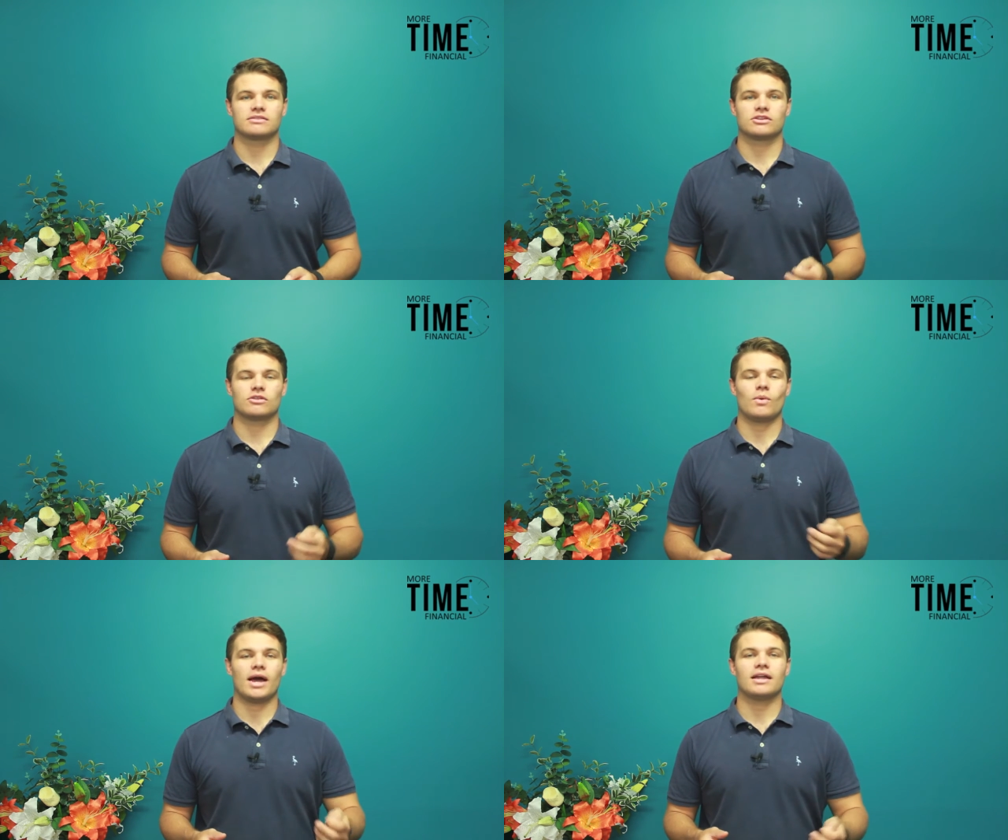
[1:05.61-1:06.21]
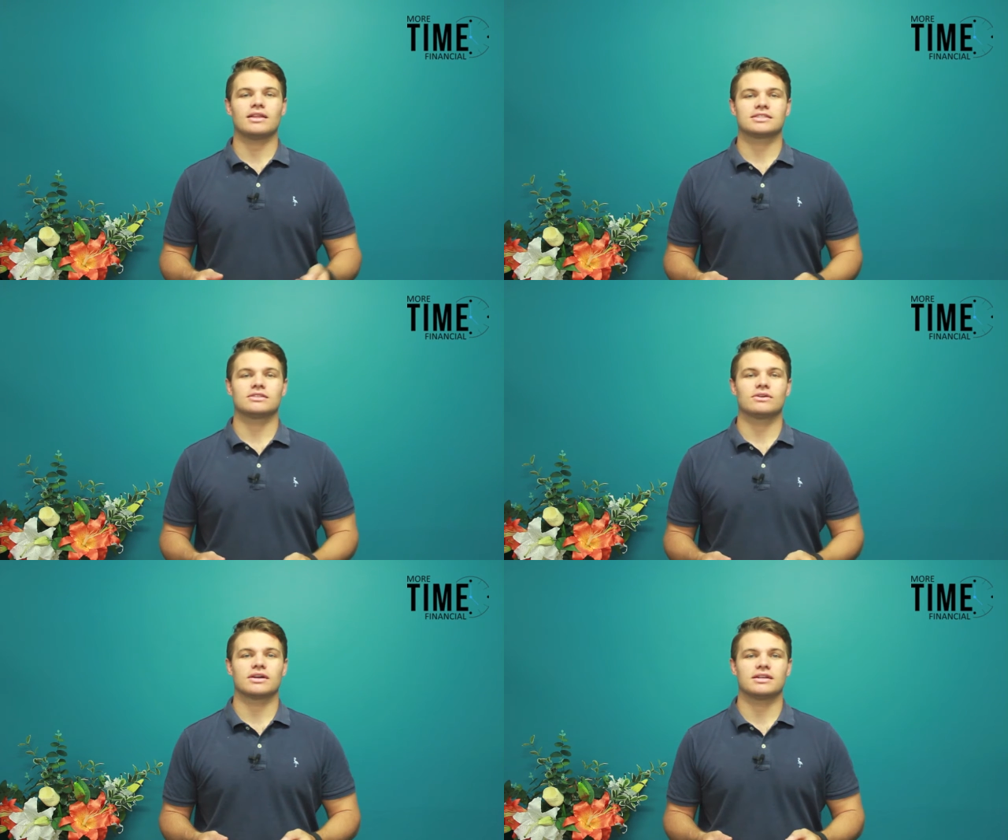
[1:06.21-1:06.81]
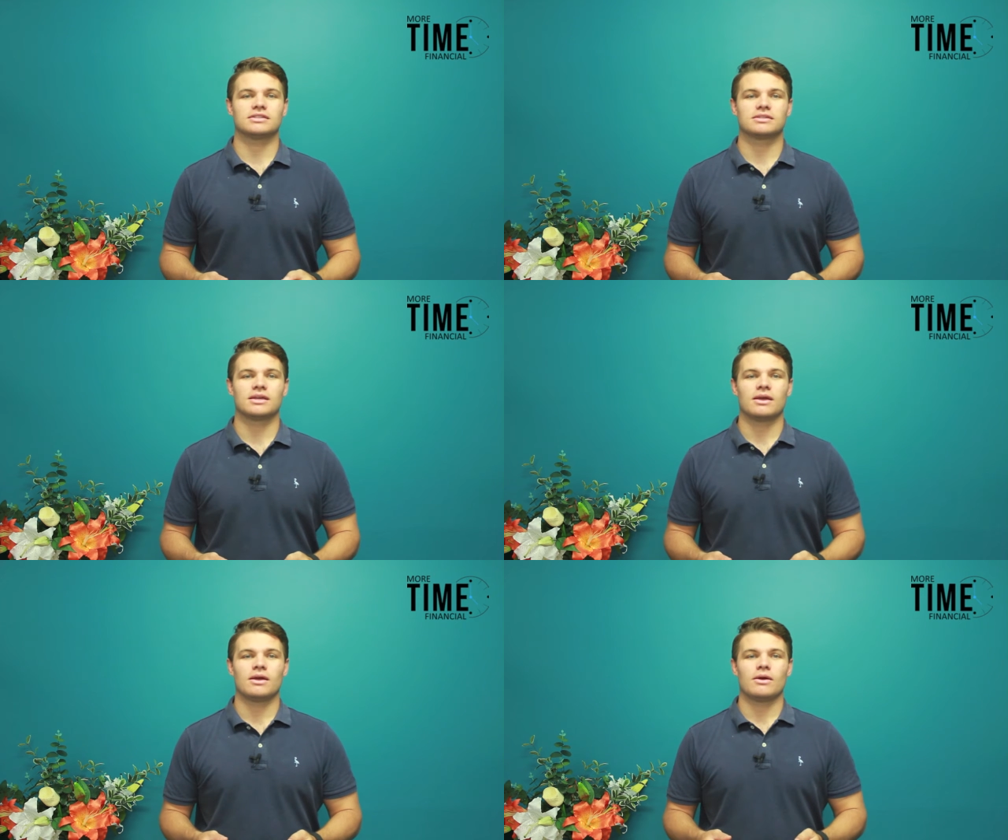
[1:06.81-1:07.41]
So the way I like to look at it is
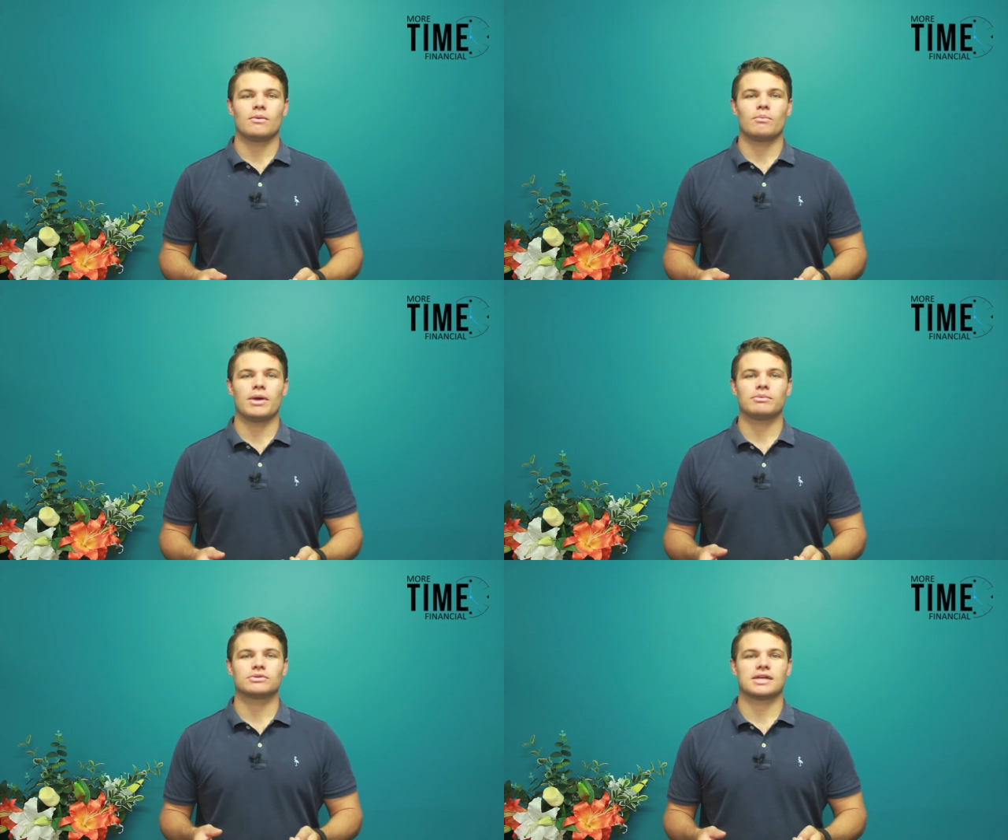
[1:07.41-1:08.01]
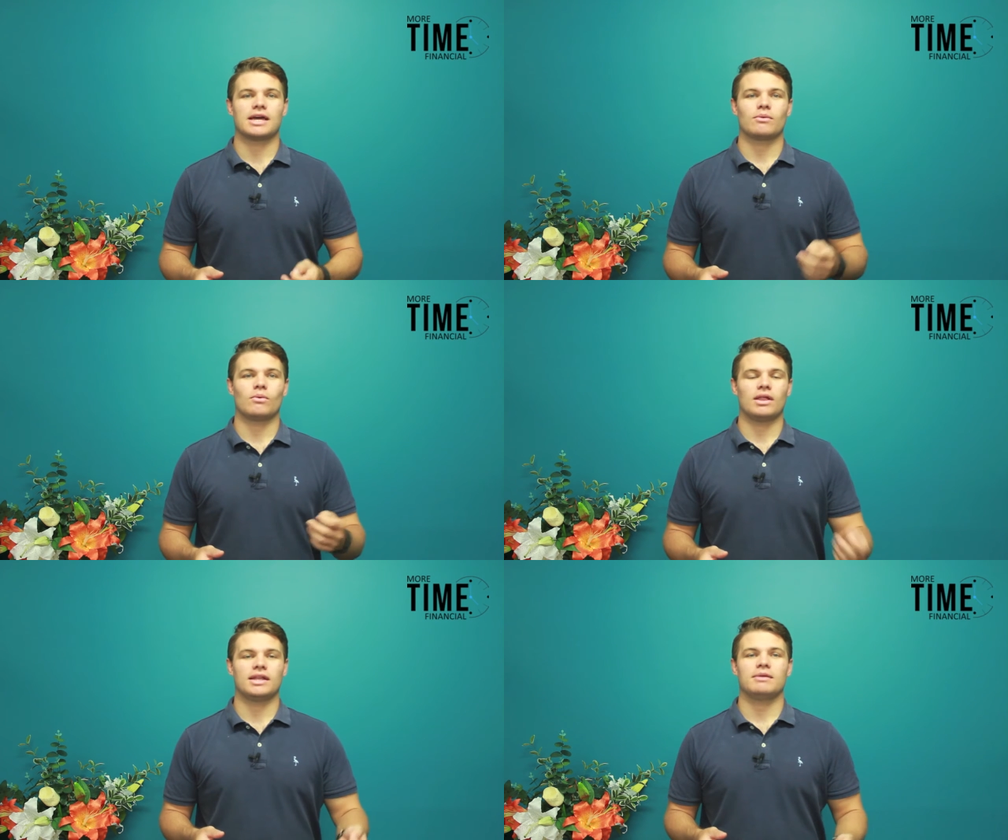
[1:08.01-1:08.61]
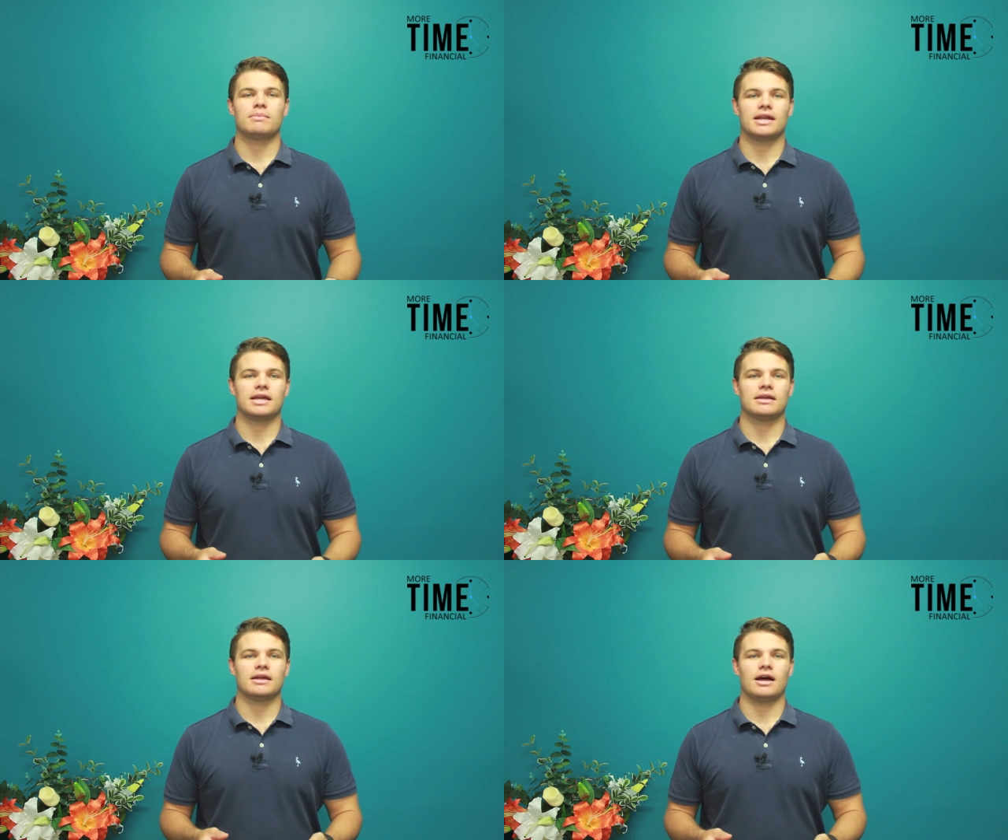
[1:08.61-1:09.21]
people say, Well, I need
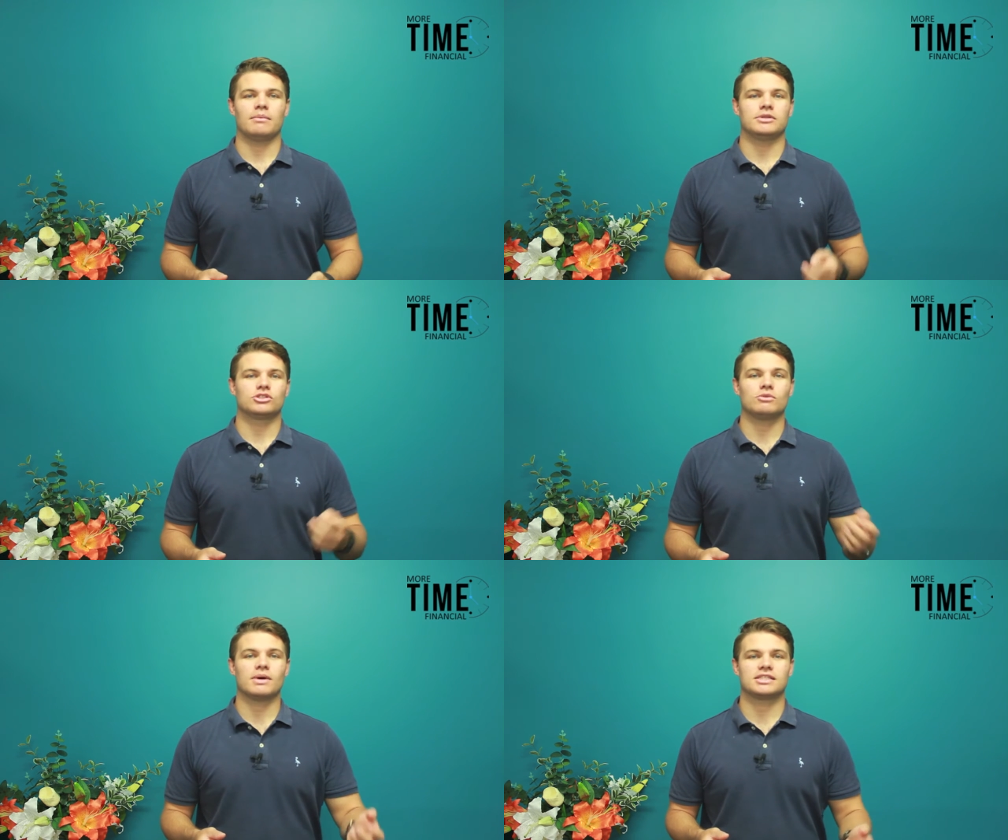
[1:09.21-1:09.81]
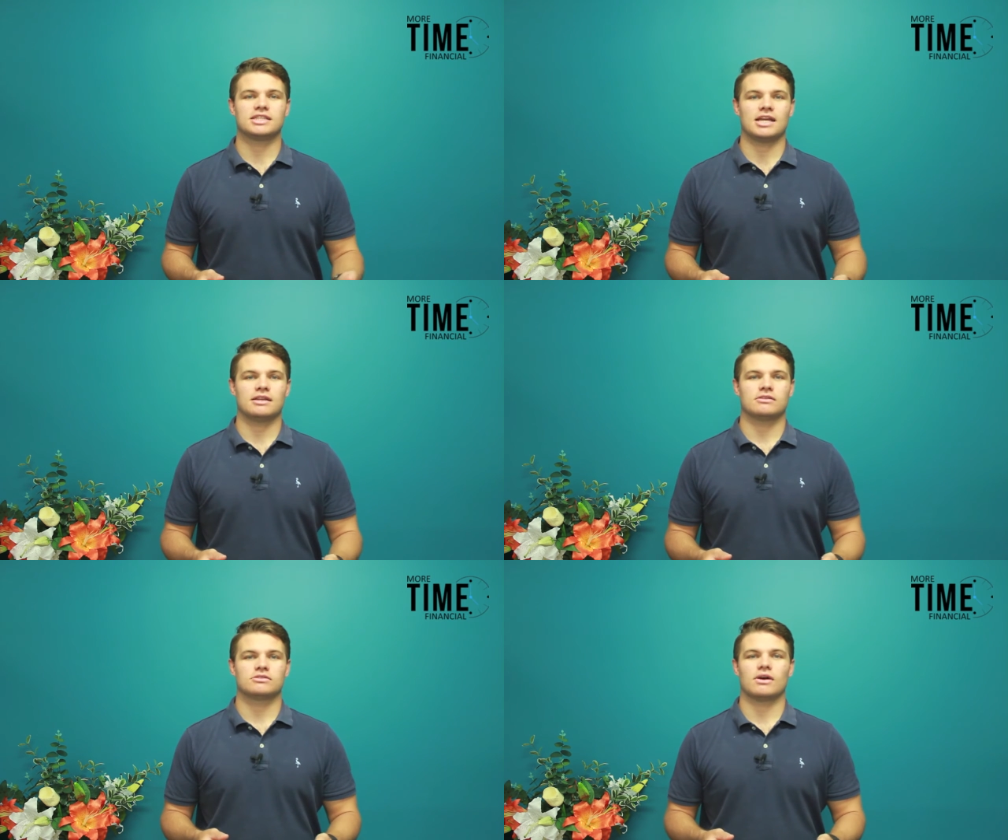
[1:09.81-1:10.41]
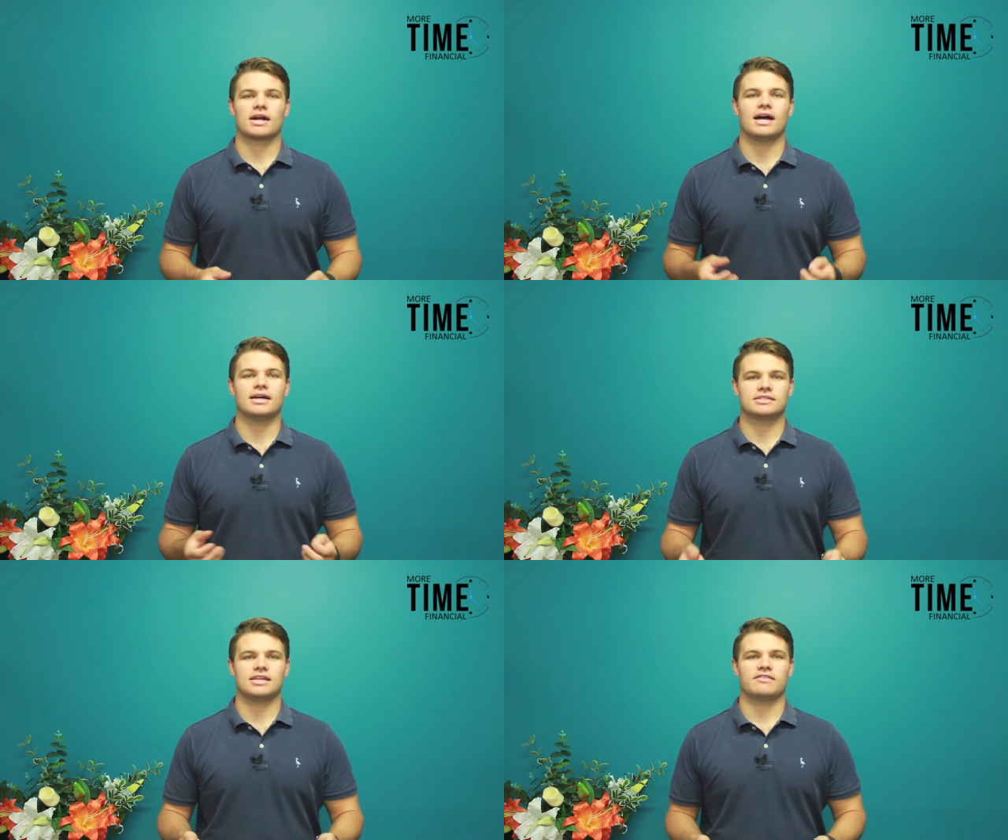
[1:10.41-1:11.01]
money, I'm in too much debt, so I
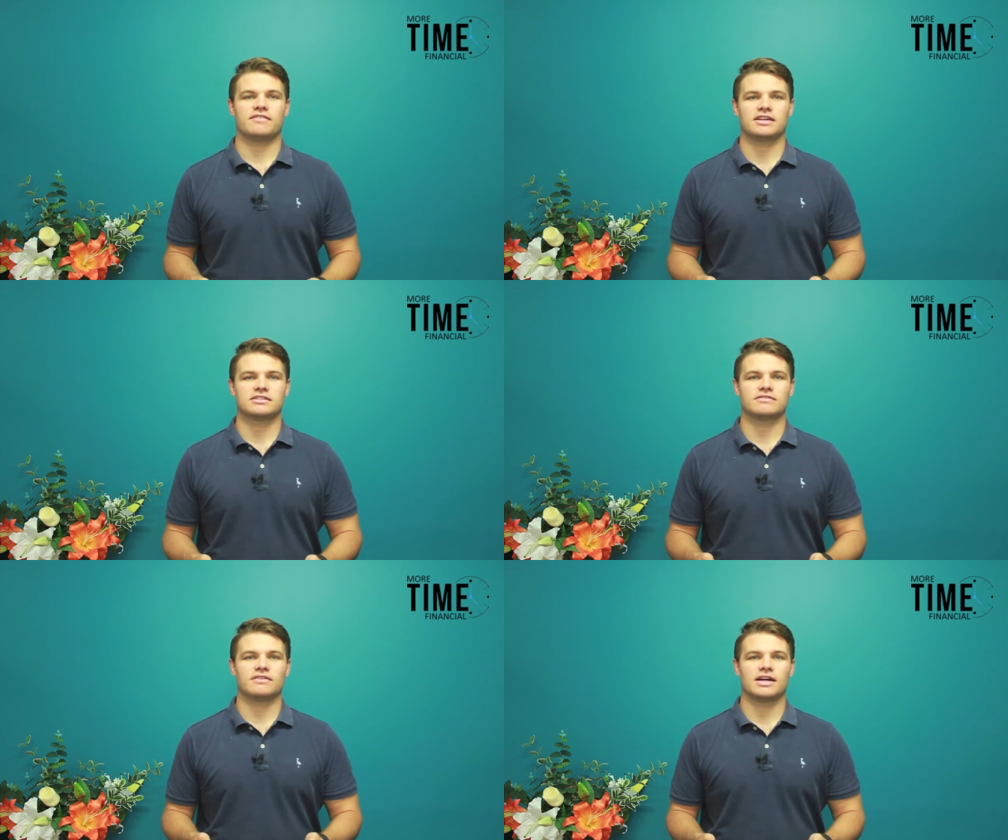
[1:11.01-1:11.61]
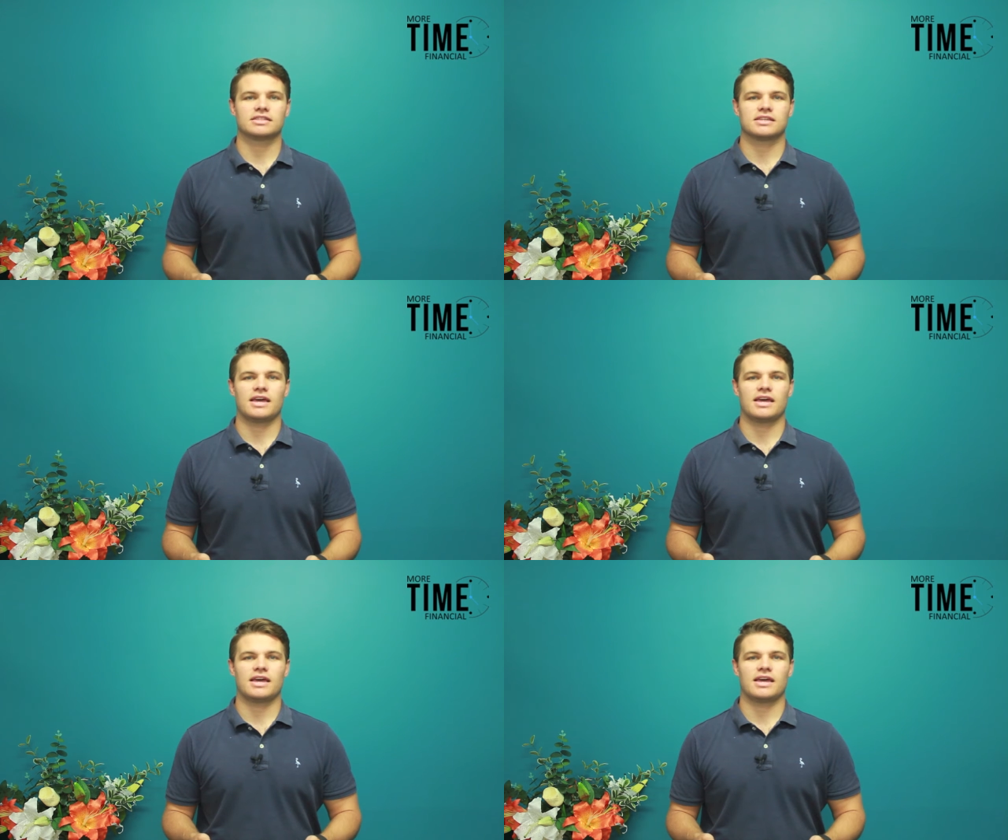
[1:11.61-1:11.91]
can't seek financial advice.